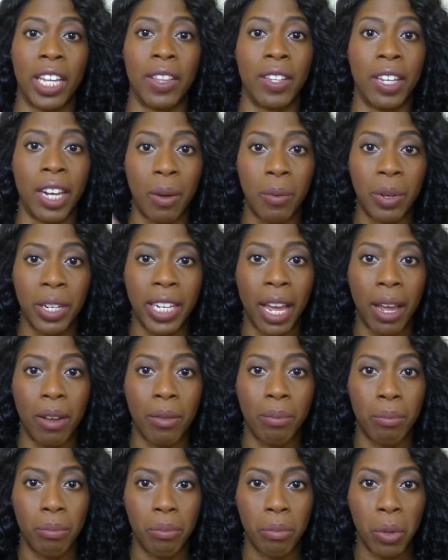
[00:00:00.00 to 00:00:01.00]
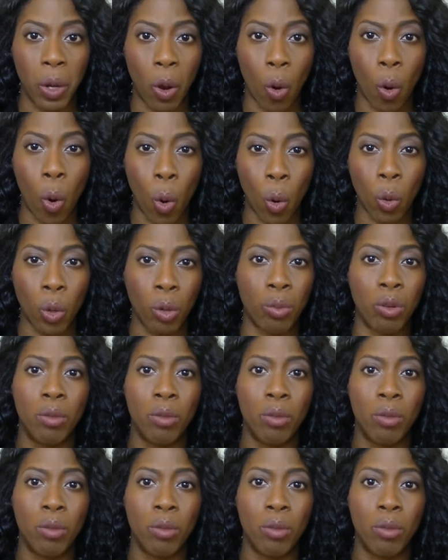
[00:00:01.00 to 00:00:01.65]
and then I would get horrible